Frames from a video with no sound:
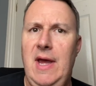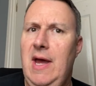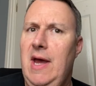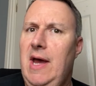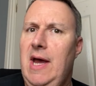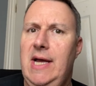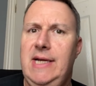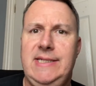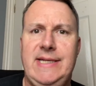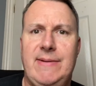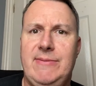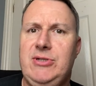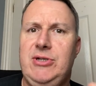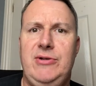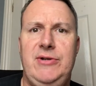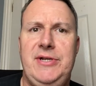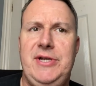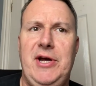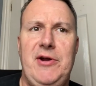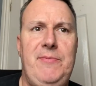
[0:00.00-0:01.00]
It's
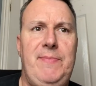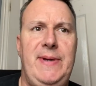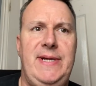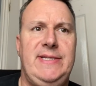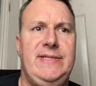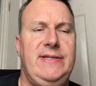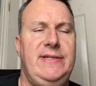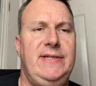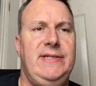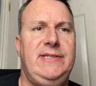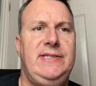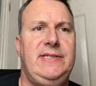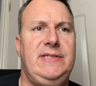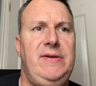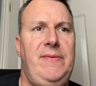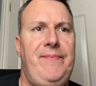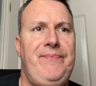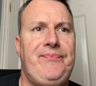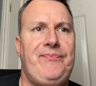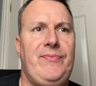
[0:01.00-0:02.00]
absolutely no bitterness.
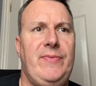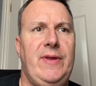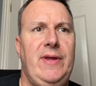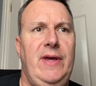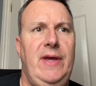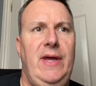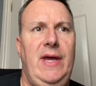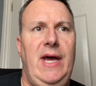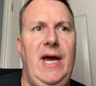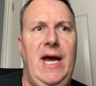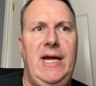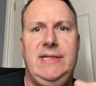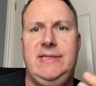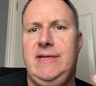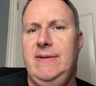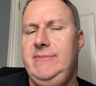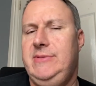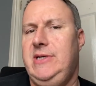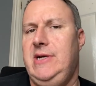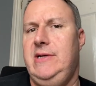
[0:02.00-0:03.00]
And
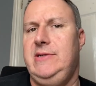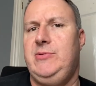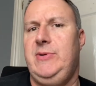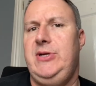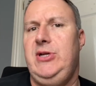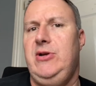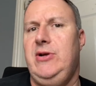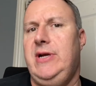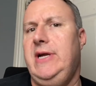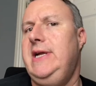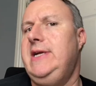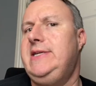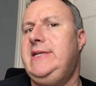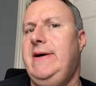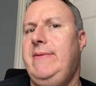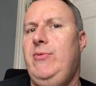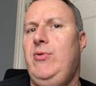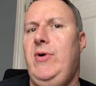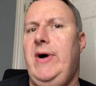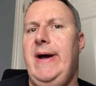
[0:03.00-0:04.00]
sometimes when you look at a
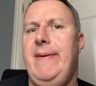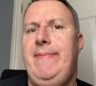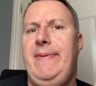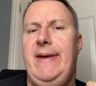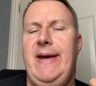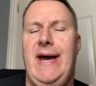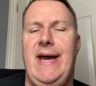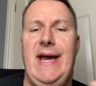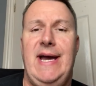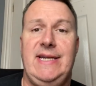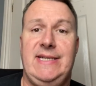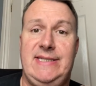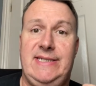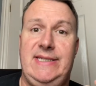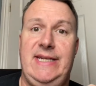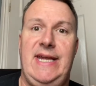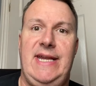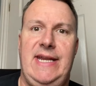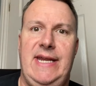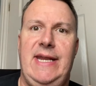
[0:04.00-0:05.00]
double IPA
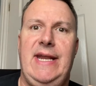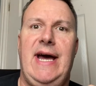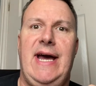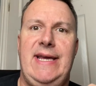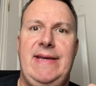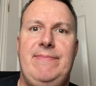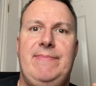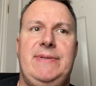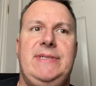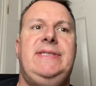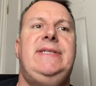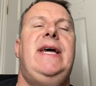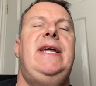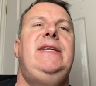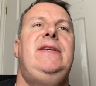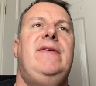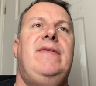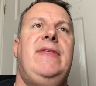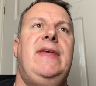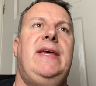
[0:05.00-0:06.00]
sitting in
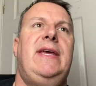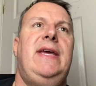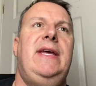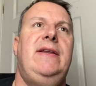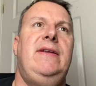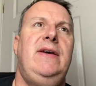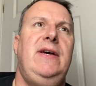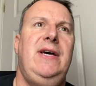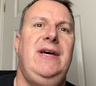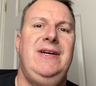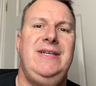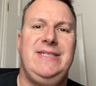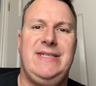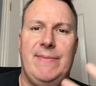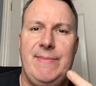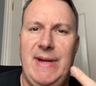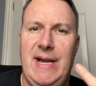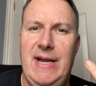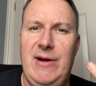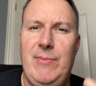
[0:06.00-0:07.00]
8%, you're thinking it's
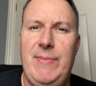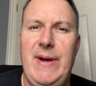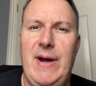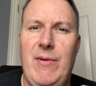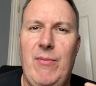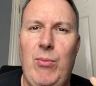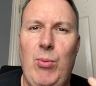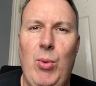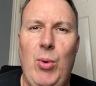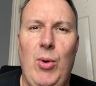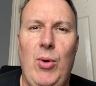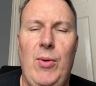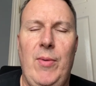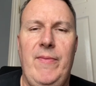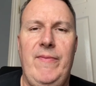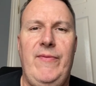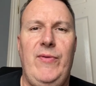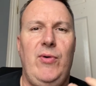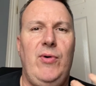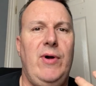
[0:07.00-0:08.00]
going to be a little bit of
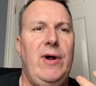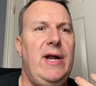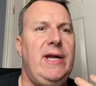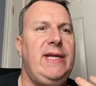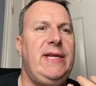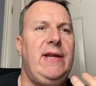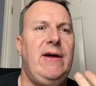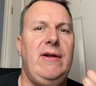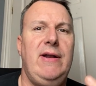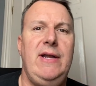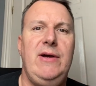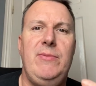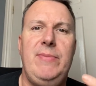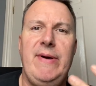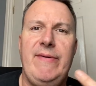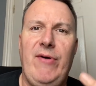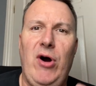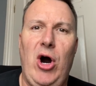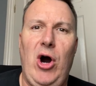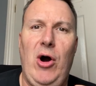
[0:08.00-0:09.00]
warmth or, you know, a little bit
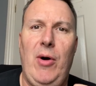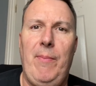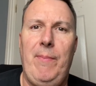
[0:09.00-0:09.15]
of hot